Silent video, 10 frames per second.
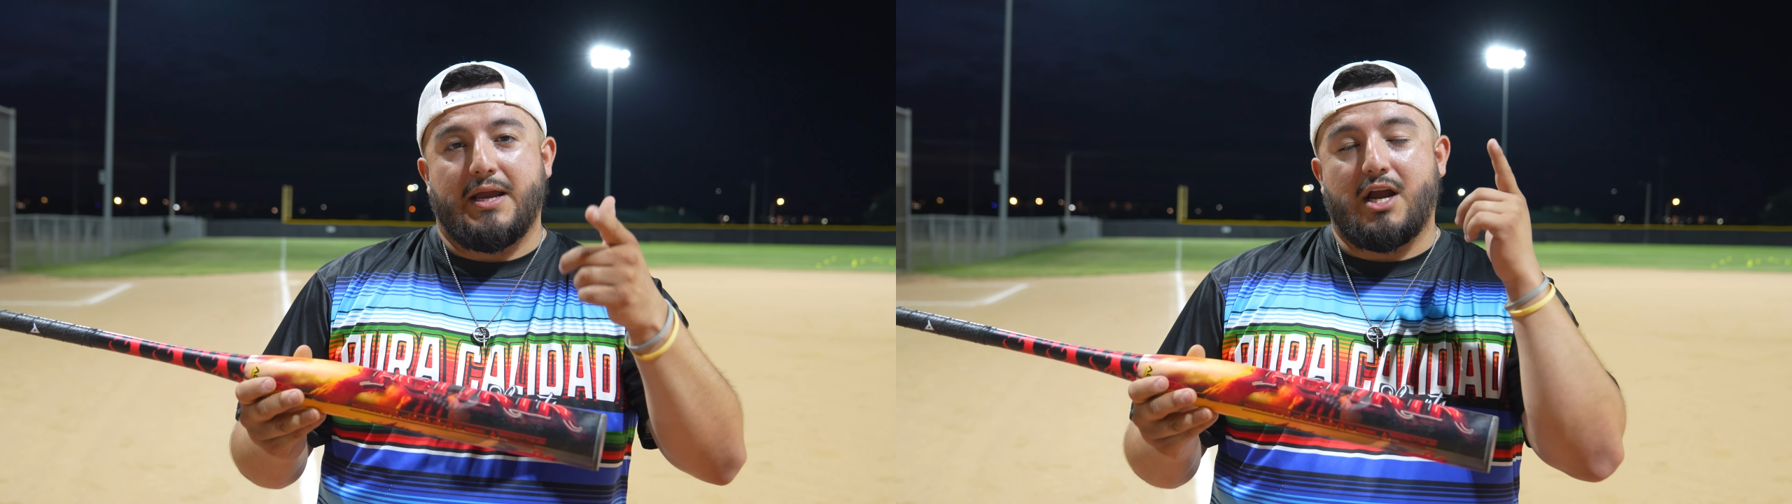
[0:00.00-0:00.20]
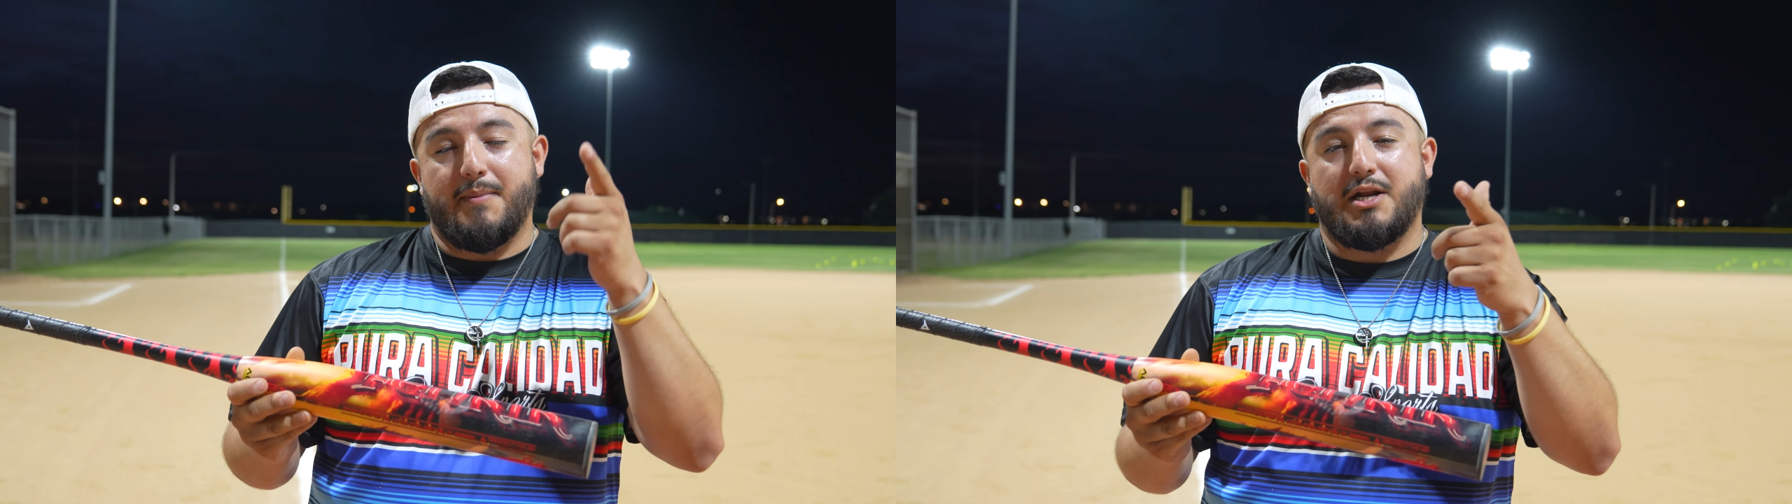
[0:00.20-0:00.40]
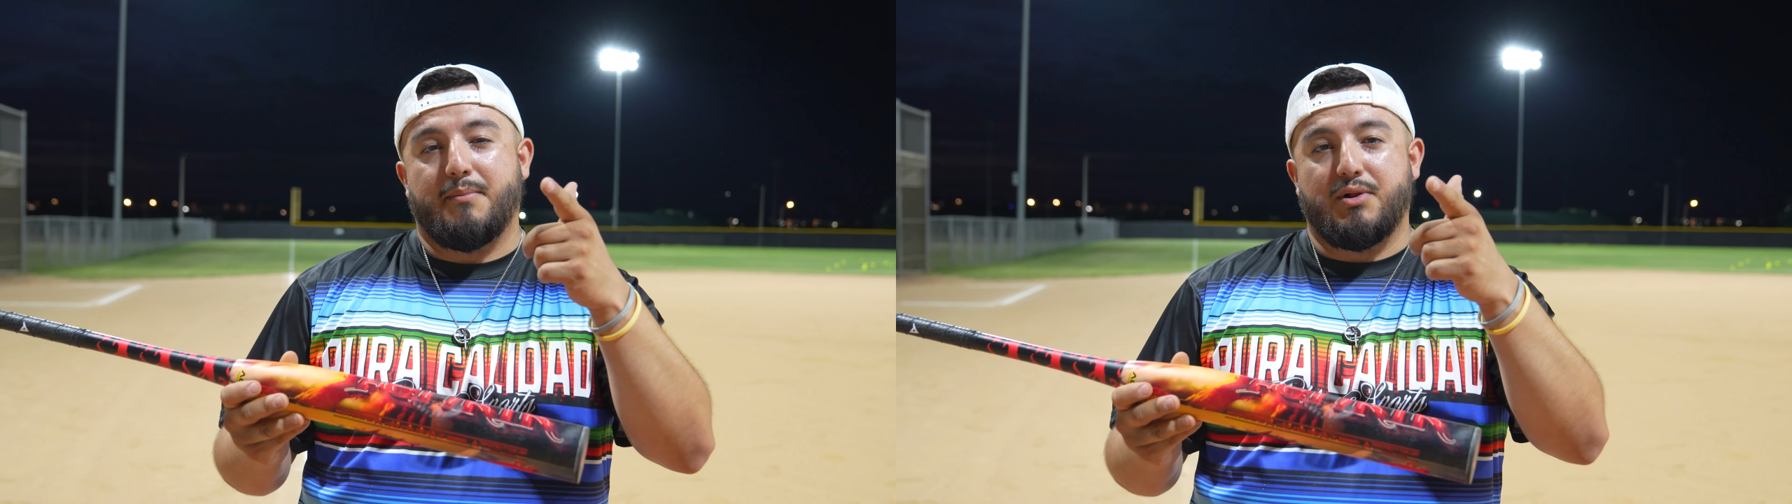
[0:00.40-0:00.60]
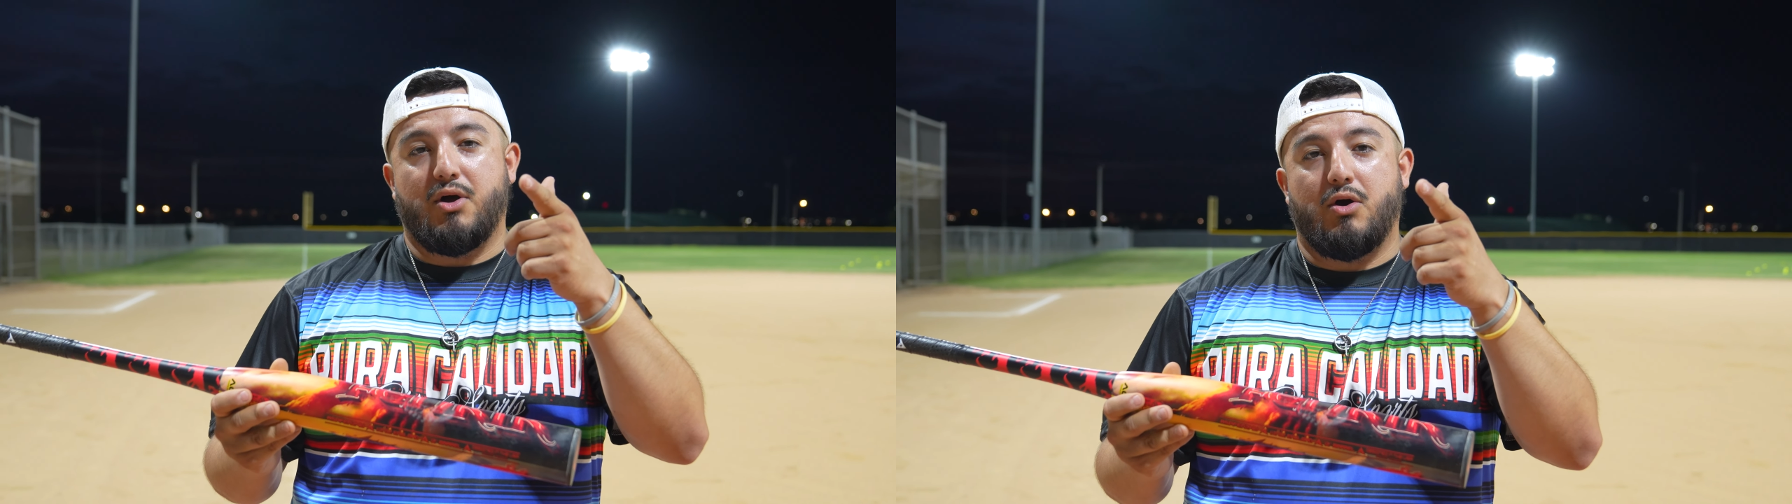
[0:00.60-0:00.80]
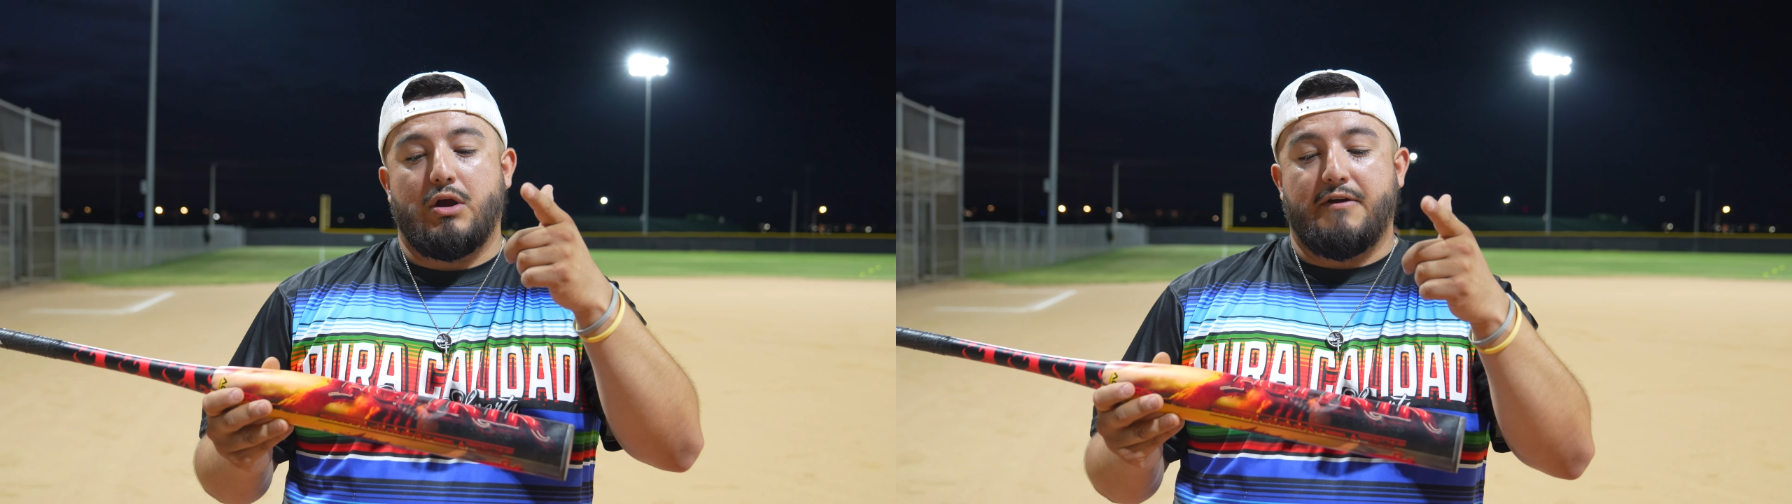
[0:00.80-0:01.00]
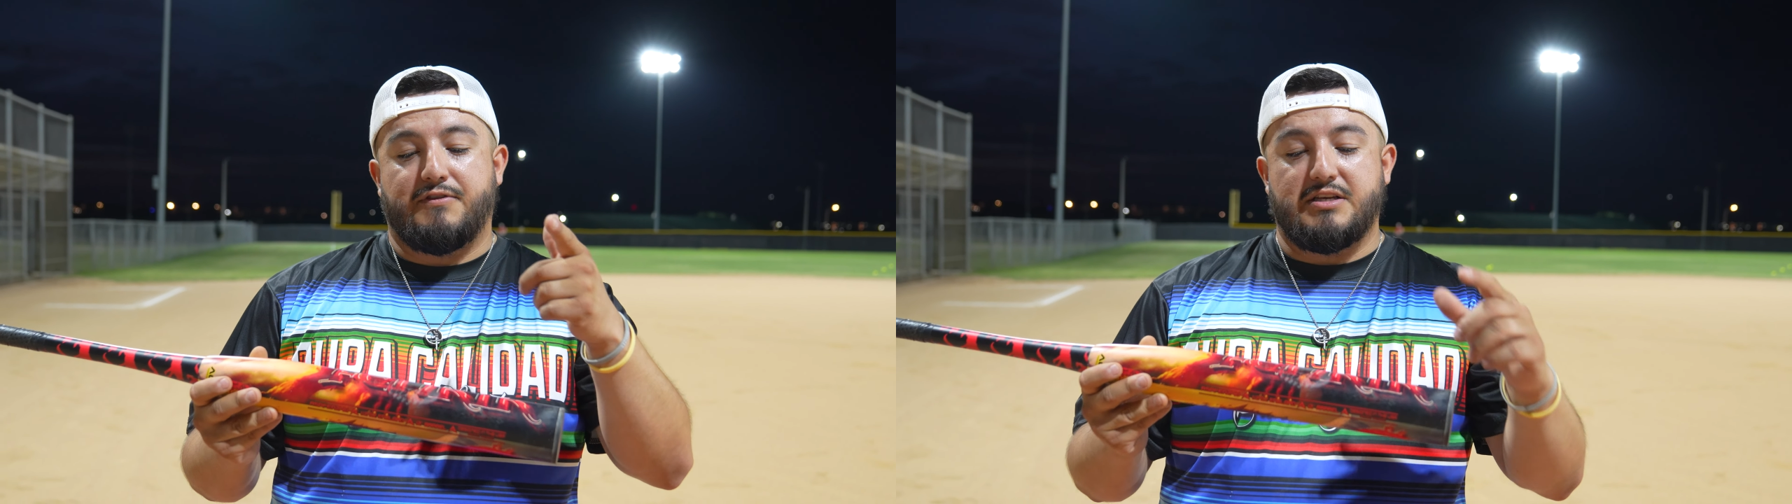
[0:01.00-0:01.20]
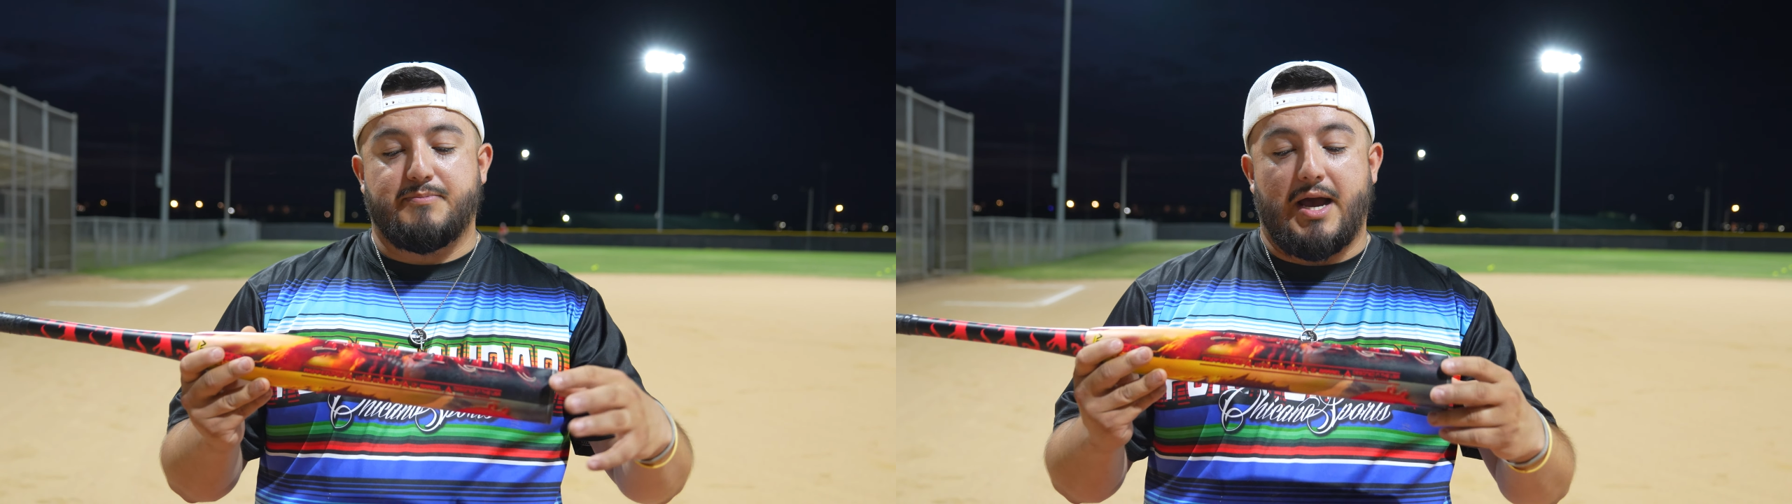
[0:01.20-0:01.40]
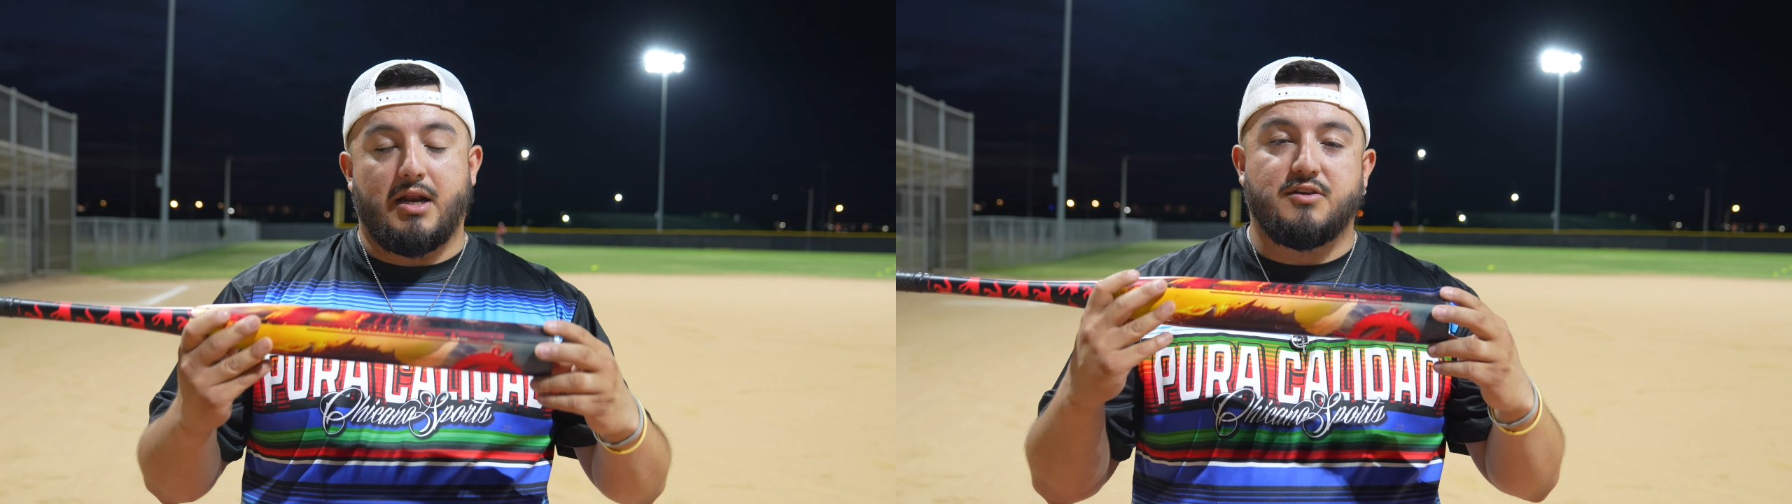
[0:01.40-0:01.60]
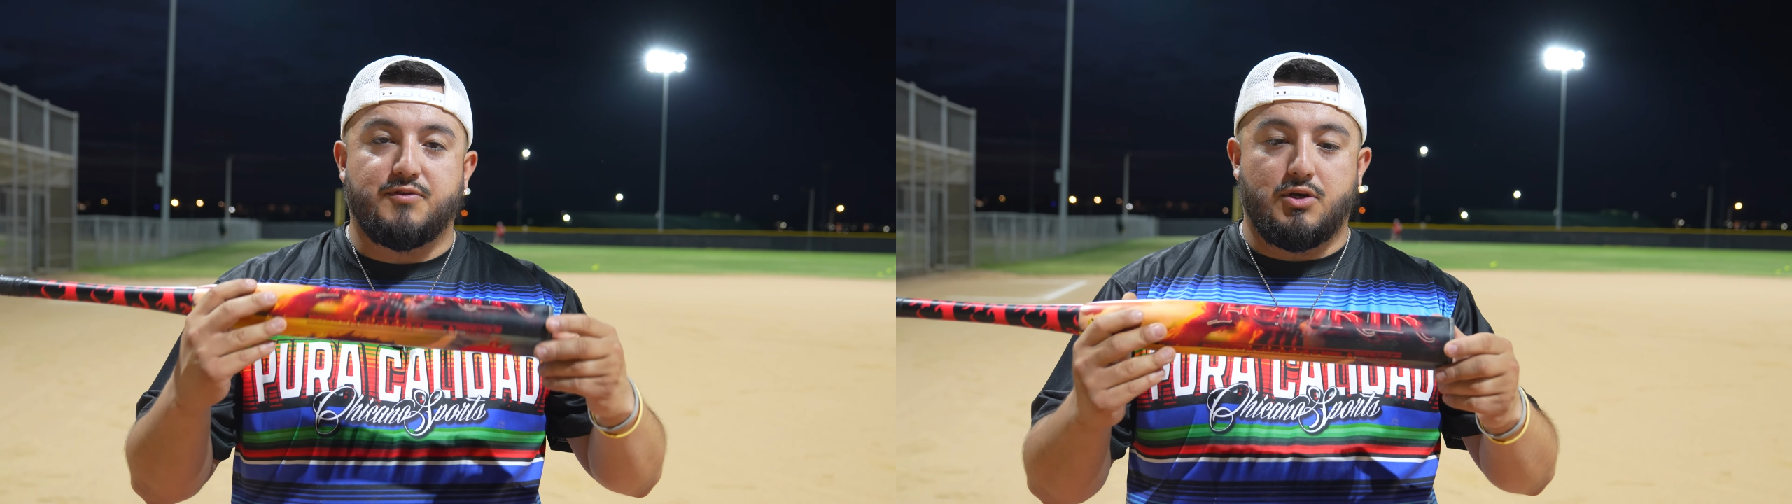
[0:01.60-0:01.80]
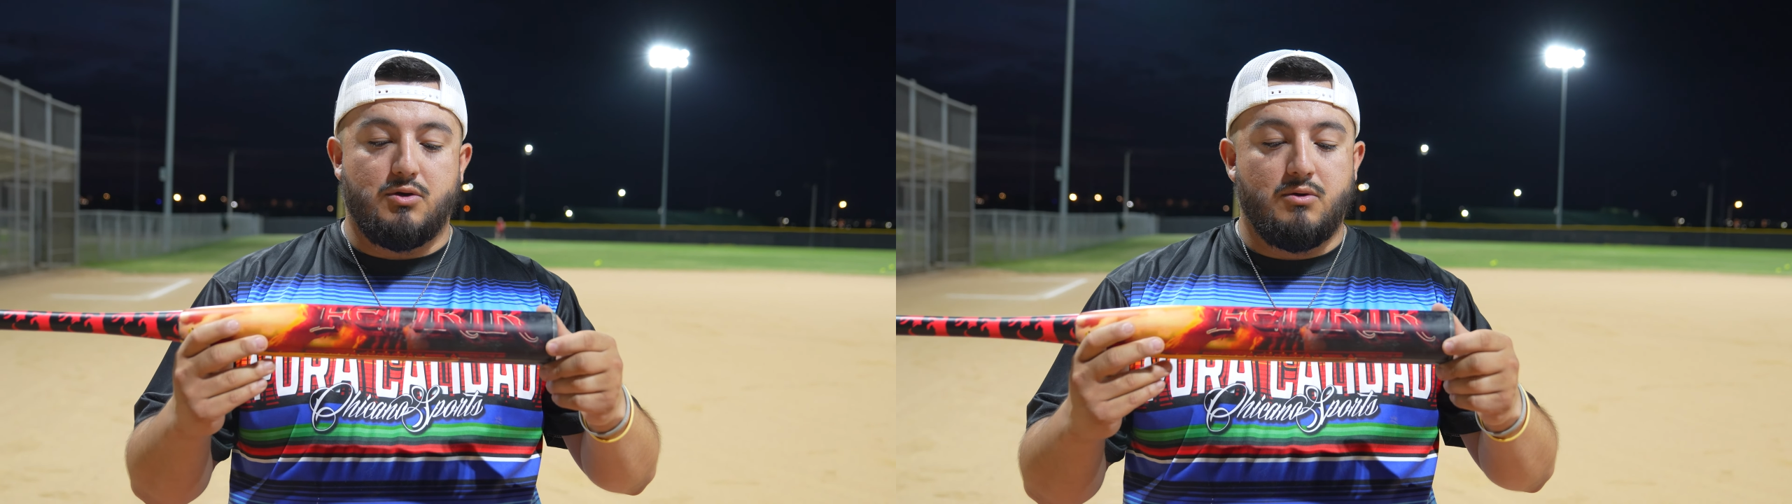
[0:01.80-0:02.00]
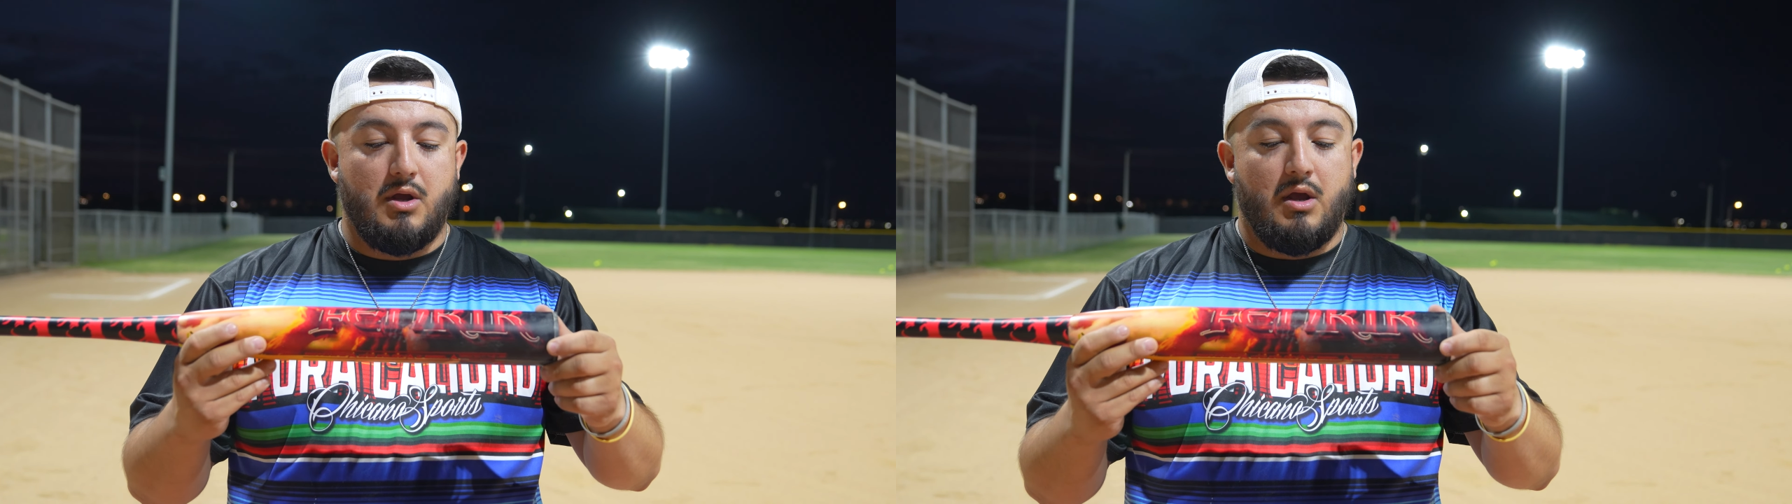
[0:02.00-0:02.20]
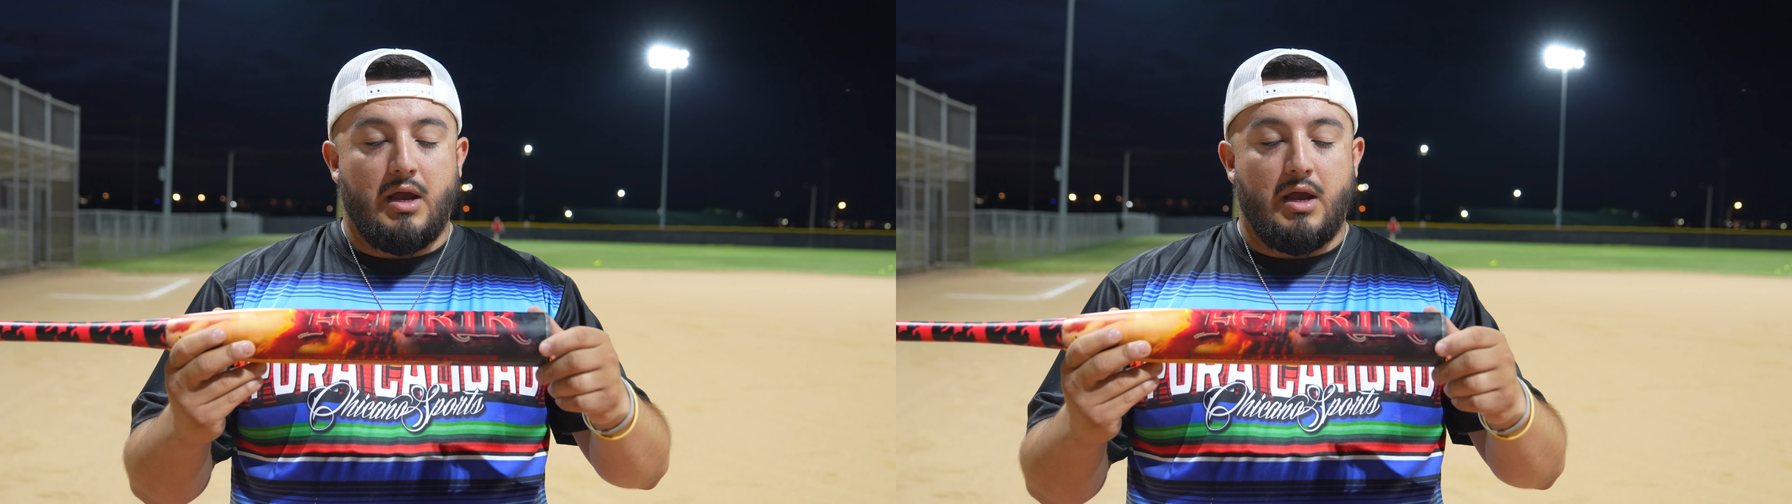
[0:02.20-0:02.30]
and comment down below if this bat is for you.